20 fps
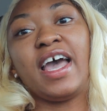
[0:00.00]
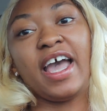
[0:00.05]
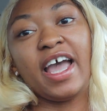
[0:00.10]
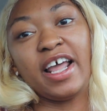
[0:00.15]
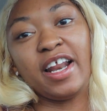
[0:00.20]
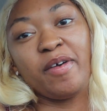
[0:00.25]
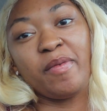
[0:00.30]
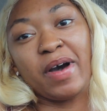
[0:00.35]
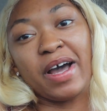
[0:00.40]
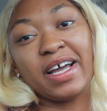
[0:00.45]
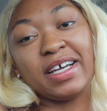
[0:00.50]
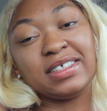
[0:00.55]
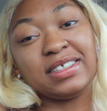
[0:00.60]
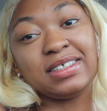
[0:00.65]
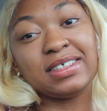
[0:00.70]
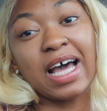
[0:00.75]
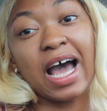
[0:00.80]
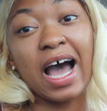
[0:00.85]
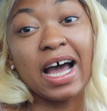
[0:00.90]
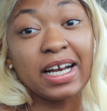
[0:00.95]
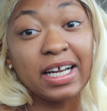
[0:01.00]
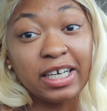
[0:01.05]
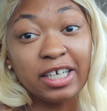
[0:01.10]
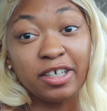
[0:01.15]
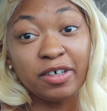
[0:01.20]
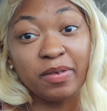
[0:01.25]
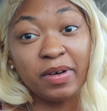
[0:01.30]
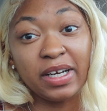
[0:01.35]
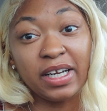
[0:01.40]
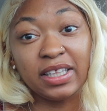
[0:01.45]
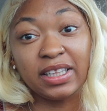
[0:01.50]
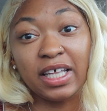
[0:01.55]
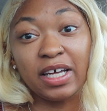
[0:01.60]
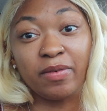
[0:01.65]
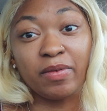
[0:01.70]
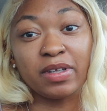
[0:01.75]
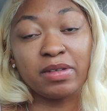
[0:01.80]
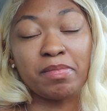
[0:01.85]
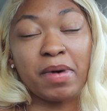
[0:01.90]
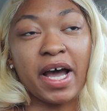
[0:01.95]
anyways, I didn't do anything
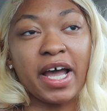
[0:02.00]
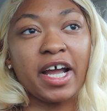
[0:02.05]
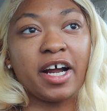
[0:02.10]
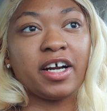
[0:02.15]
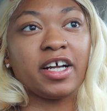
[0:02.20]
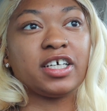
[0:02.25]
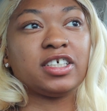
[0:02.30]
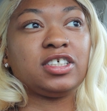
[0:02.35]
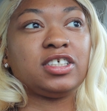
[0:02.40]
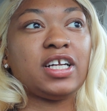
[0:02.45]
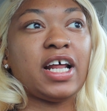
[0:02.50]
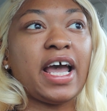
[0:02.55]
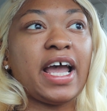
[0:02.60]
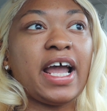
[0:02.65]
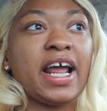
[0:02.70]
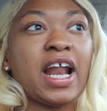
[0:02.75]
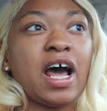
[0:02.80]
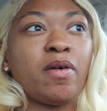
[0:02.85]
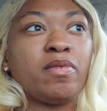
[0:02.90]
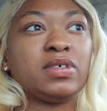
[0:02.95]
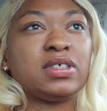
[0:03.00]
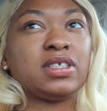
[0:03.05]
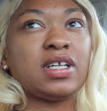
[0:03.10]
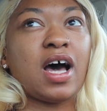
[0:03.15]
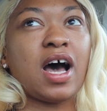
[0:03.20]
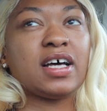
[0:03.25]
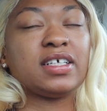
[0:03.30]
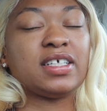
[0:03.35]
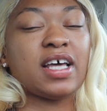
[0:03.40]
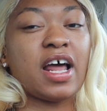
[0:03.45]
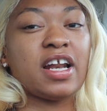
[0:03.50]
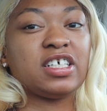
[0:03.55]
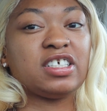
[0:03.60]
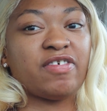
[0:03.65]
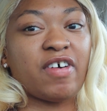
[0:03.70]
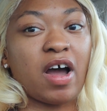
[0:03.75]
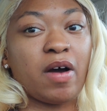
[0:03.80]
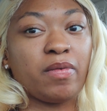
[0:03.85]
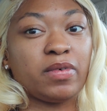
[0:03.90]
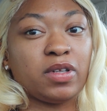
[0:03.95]
with my hair yesterday, and I was not
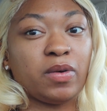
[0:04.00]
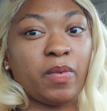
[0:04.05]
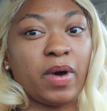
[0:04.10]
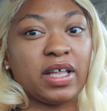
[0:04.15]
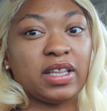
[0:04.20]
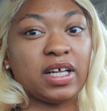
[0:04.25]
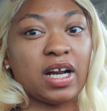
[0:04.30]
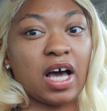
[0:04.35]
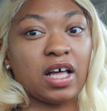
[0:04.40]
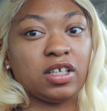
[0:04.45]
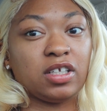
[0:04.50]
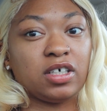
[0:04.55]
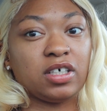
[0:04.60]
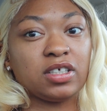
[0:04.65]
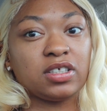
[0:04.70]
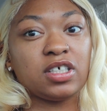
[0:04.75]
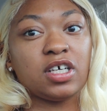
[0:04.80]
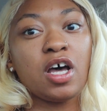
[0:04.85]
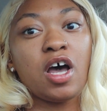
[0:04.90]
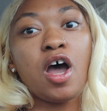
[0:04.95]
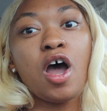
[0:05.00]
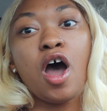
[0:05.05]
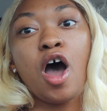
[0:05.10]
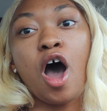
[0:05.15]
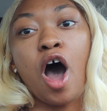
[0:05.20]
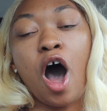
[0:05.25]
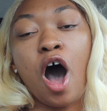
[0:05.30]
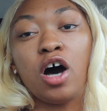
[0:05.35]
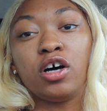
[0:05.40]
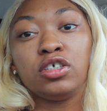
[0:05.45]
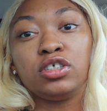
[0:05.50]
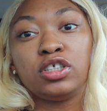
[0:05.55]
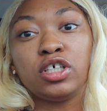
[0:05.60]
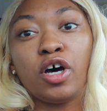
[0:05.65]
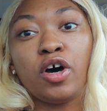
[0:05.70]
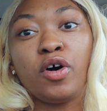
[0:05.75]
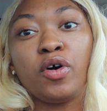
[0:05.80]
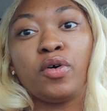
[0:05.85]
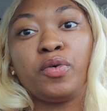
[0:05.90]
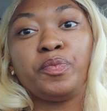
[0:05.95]
satisfied with the way that I looked.
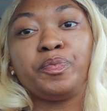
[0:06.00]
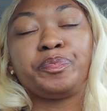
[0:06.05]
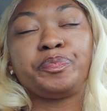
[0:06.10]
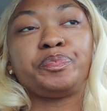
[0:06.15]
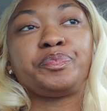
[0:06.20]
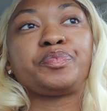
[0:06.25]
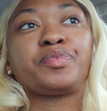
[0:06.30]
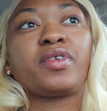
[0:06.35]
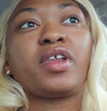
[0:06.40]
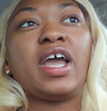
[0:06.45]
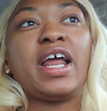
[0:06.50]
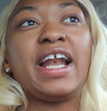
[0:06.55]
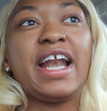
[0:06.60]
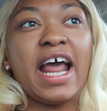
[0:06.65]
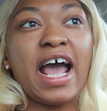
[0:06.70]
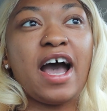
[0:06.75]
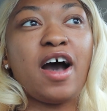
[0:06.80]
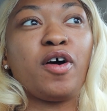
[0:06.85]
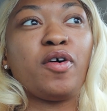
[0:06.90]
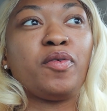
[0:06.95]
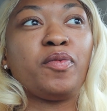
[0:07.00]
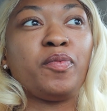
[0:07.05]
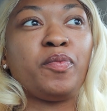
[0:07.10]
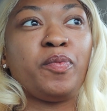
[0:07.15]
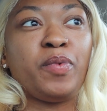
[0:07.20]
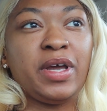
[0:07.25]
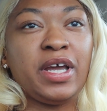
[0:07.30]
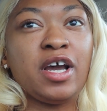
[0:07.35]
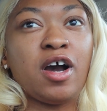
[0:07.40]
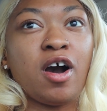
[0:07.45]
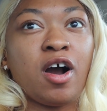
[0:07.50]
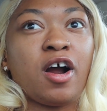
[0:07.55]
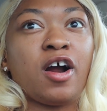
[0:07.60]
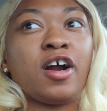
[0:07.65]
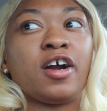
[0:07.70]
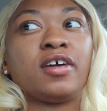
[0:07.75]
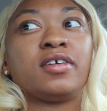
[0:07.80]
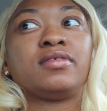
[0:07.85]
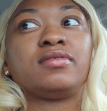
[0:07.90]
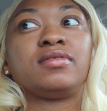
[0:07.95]
Also, now we
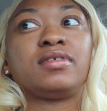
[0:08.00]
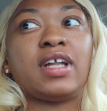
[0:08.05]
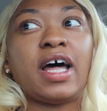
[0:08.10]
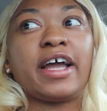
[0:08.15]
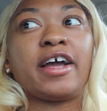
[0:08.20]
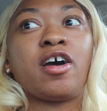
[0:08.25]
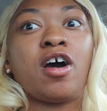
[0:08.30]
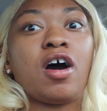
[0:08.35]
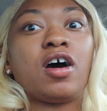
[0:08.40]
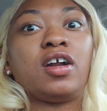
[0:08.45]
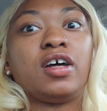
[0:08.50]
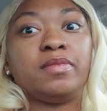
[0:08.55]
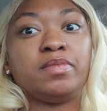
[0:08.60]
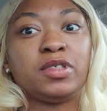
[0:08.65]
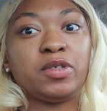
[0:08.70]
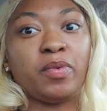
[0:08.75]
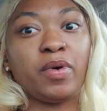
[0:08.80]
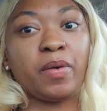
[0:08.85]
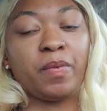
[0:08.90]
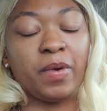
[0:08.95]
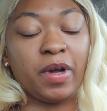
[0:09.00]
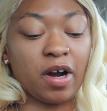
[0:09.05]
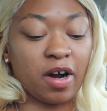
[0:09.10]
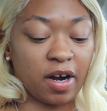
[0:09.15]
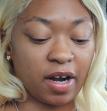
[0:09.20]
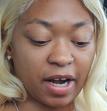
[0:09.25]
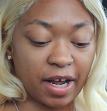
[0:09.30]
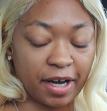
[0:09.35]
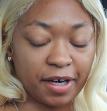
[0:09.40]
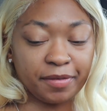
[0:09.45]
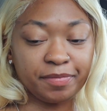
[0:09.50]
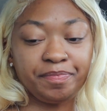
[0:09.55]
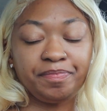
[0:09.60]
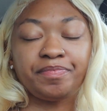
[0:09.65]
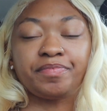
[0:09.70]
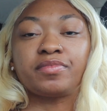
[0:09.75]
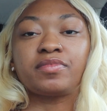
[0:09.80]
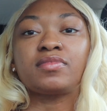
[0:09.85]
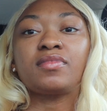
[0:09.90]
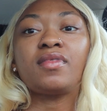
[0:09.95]
are like caught up to where we are now.
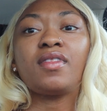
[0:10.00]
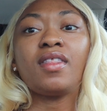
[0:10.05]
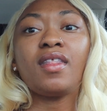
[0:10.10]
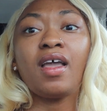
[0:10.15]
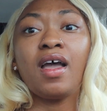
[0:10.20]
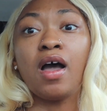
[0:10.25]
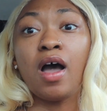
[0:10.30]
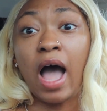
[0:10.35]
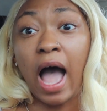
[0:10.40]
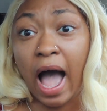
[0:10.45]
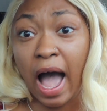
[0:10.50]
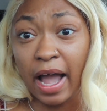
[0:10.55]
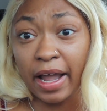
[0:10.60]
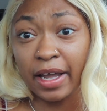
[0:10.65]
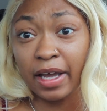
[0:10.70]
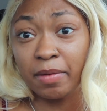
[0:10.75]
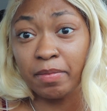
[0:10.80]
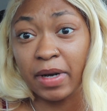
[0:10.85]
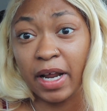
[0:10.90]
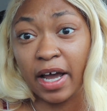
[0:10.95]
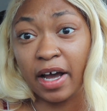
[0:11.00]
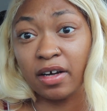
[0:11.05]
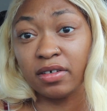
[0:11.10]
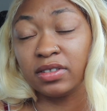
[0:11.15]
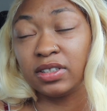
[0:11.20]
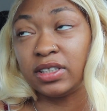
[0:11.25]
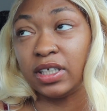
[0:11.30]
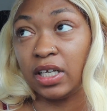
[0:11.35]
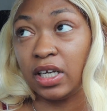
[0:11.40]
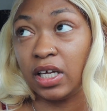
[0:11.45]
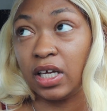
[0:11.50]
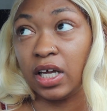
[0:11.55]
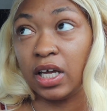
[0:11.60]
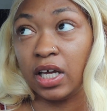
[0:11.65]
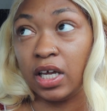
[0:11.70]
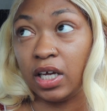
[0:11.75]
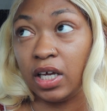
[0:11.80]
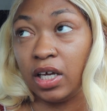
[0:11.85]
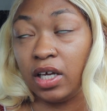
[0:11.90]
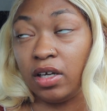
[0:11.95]
I am now sitting
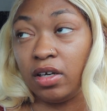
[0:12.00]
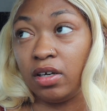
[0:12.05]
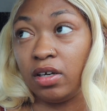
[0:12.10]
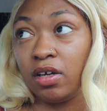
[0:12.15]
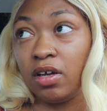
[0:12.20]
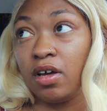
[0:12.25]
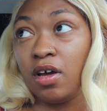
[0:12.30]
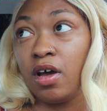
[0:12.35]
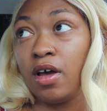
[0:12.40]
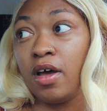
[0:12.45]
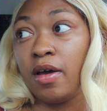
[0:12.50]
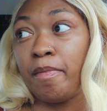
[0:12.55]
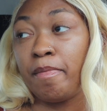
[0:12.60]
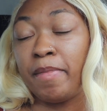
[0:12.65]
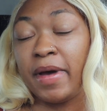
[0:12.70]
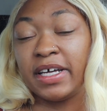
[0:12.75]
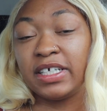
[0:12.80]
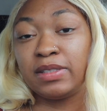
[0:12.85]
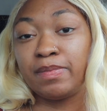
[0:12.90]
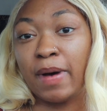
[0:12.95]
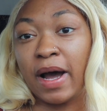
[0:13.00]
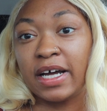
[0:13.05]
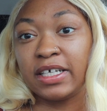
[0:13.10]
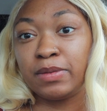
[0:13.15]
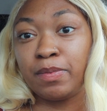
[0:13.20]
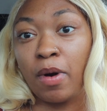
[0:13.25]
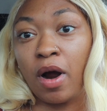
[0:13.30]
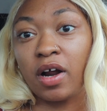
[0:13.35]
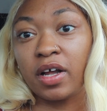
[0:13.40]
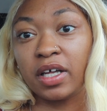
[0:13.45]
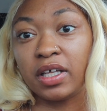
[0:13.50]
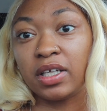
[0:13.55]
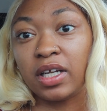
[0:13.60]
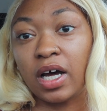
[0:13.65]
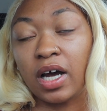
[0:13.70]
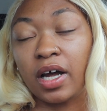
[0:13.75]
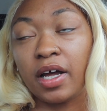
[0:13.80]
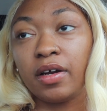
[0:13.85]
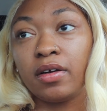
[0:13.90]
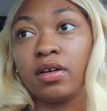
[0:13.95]
in Best Buy's parking
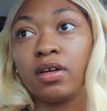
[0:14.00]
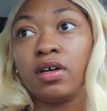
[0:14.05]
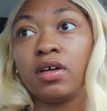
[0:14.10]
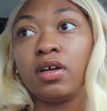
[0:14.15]
lot.